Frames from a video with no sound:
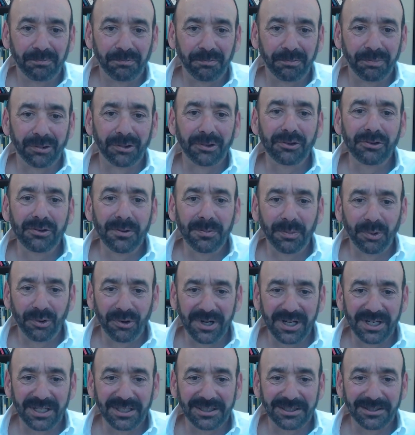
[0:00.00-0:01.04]

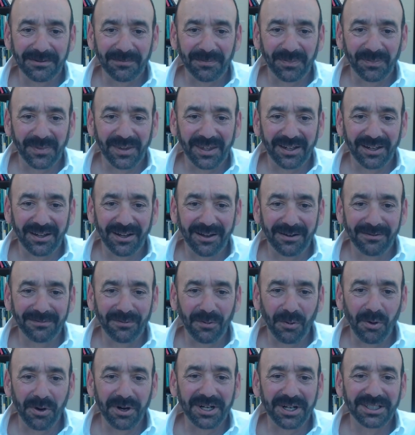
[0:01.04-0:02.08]
blueprint of
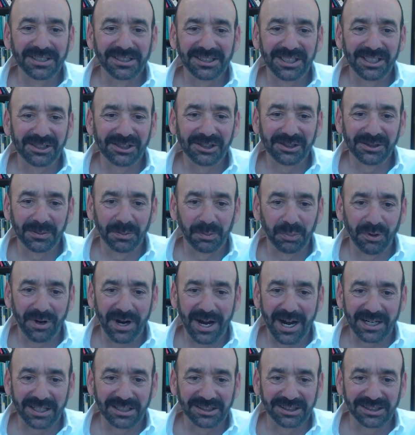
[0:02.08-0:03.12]
organizational
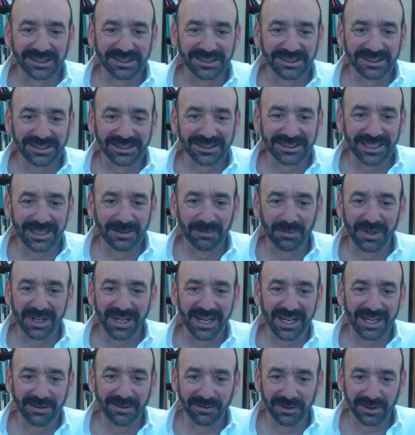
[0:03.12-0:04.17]
practices and
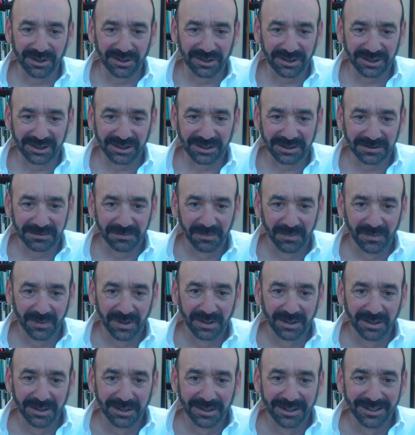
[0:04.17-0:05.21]
behaviors.
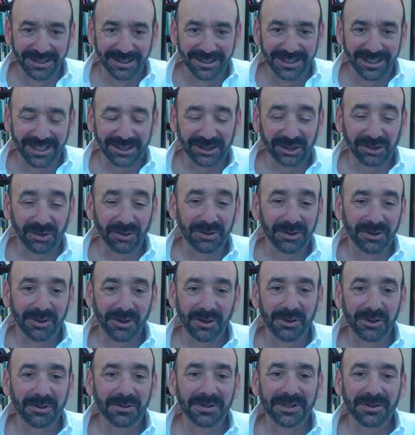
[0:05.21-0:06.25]
And so you
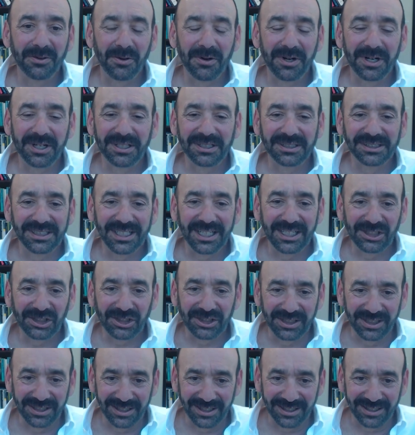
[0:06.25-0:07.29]
go to an
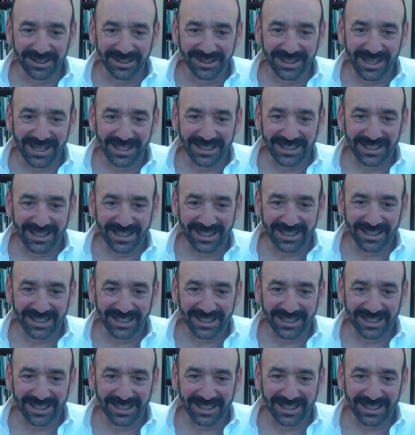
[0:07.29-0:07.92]
organization that